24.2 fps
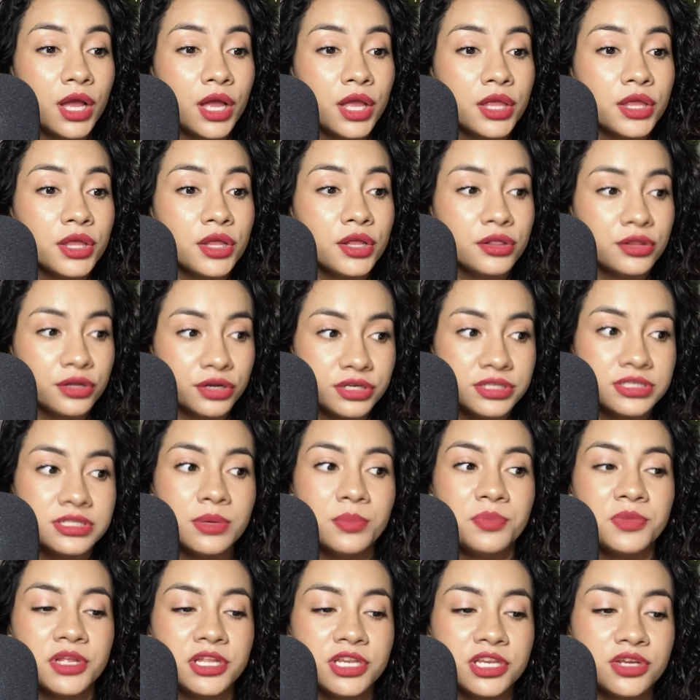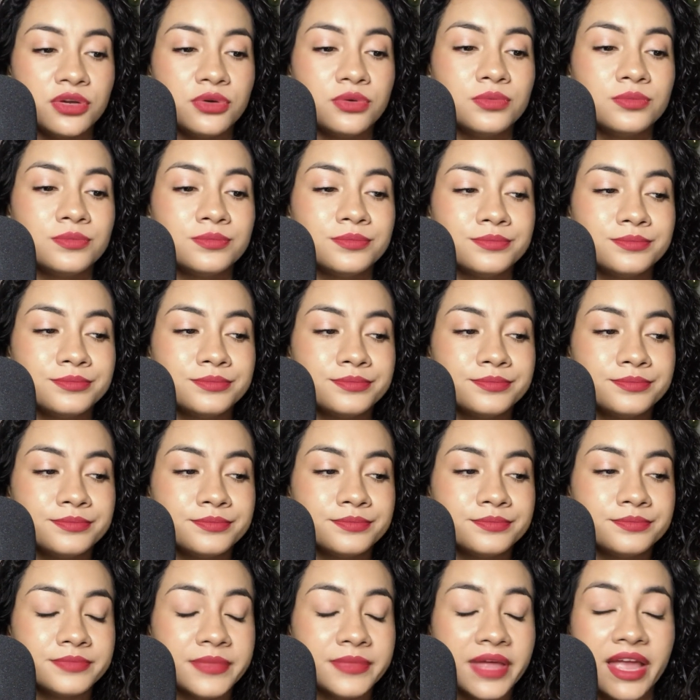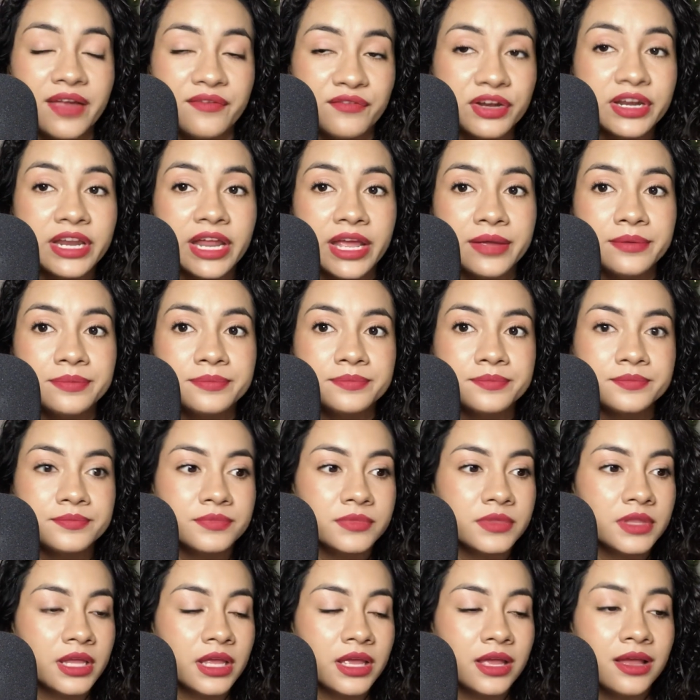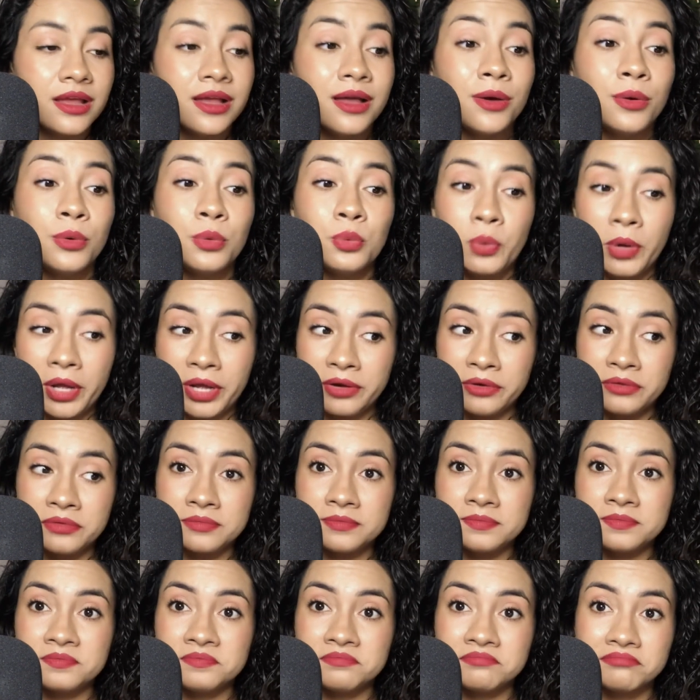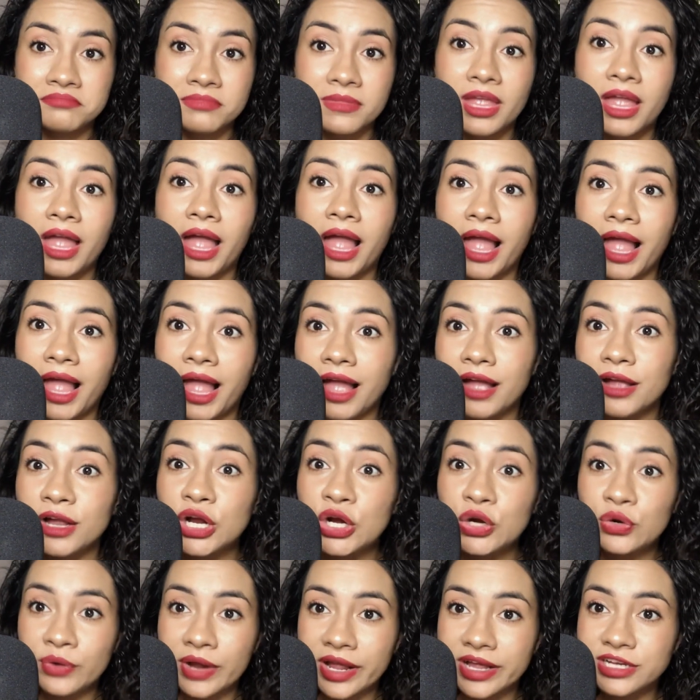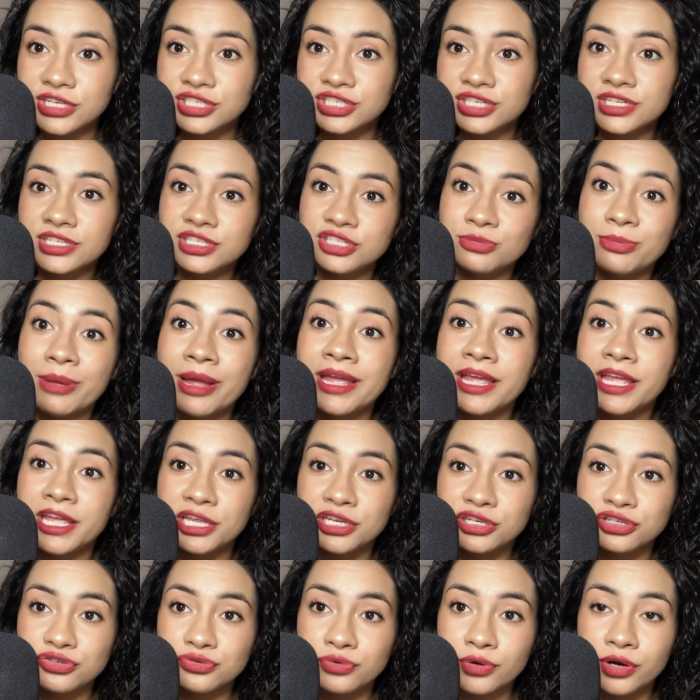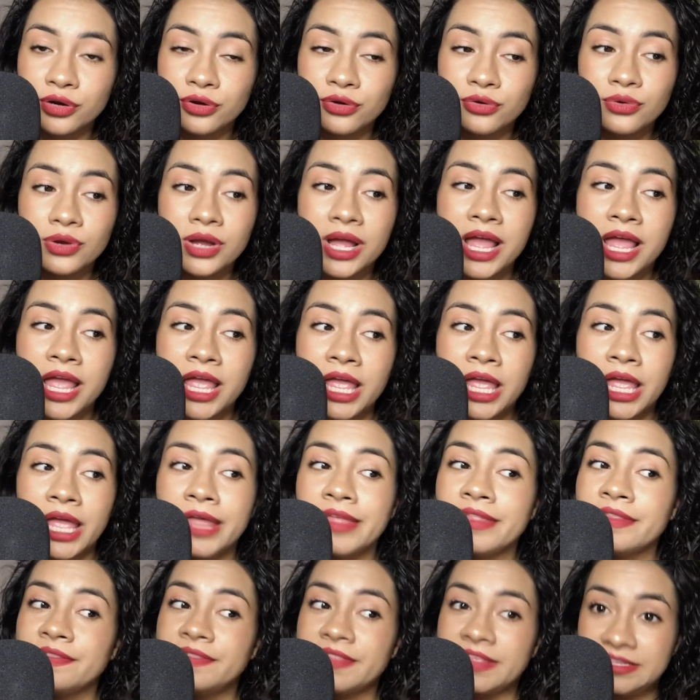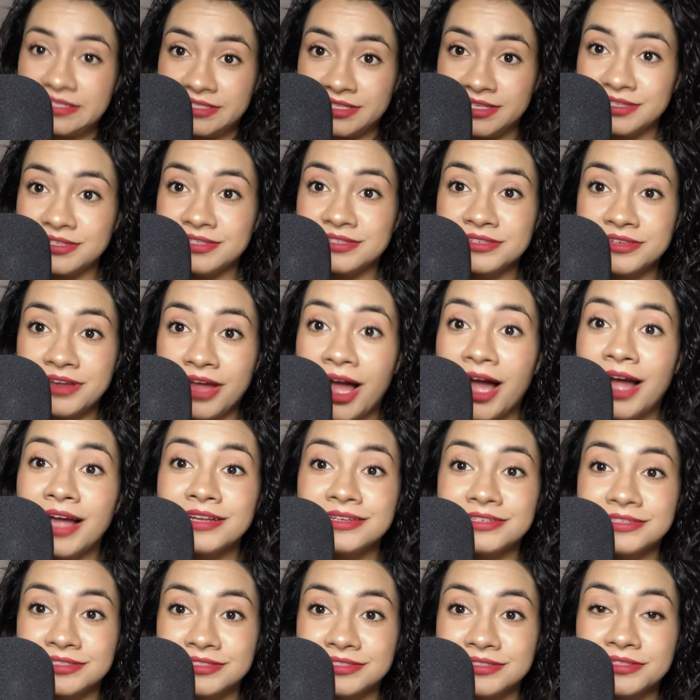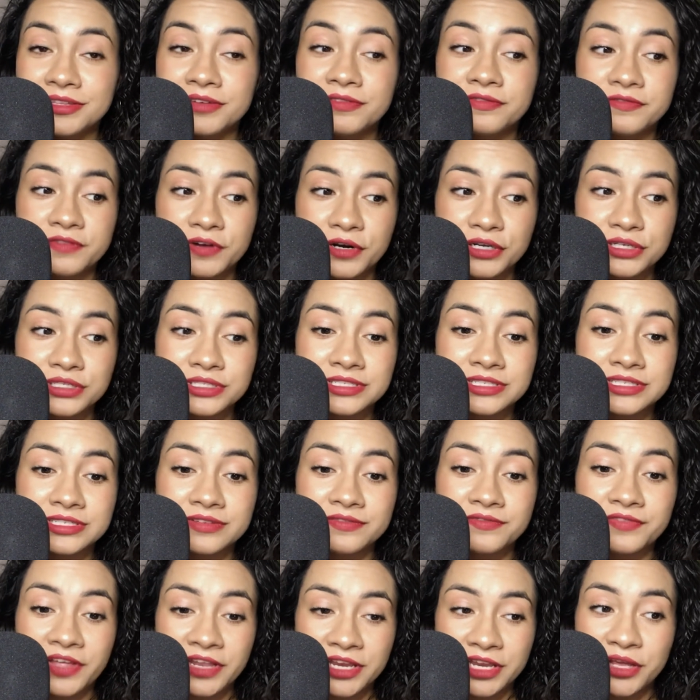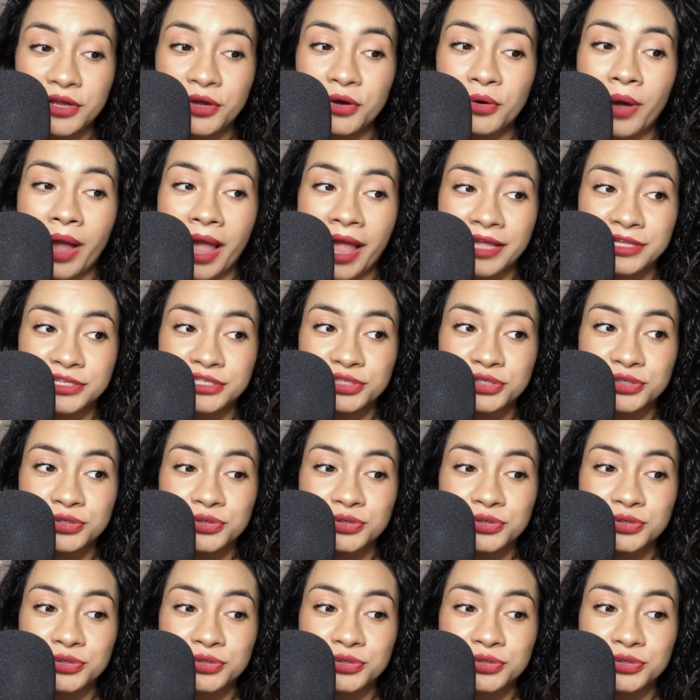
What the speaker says: You learn something new every day. Well, correction to my intro. This is not the first video I do